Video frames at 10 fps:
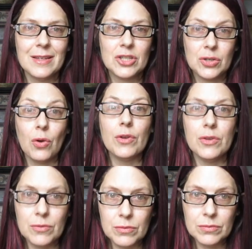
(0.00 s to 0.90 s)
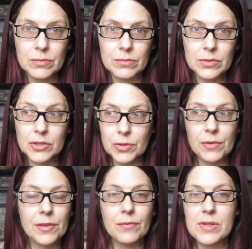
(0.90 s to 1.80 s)
show you the
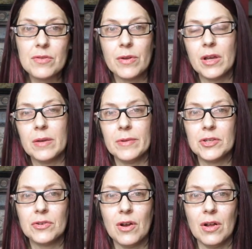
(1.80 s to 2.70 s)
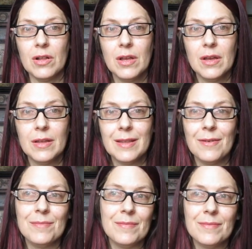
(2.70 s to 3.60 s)
truth of what's going on in Montreal.
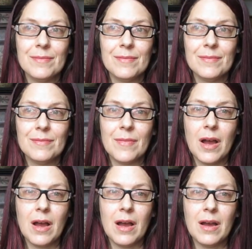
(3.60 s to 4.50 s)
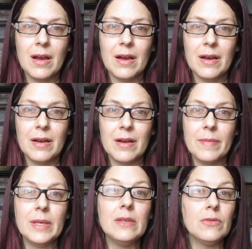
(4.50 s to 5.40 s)
Now, uh,
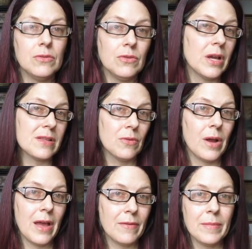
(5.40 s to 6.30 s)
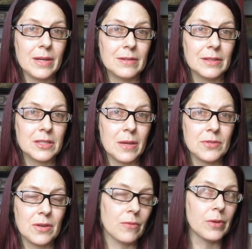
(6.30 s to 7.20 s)
I mean, you, you guys know I have a medical
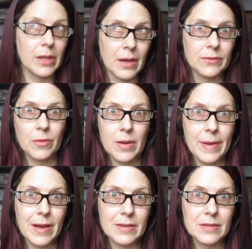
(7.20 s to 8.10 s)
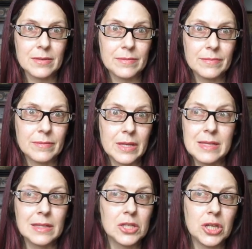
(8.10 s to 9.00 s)
exemption. I don't really have to wear a mask.
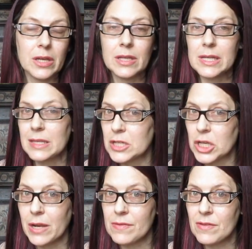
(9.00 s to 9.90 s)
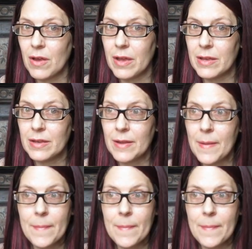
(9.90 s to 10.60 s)
It's legit. It's legit outside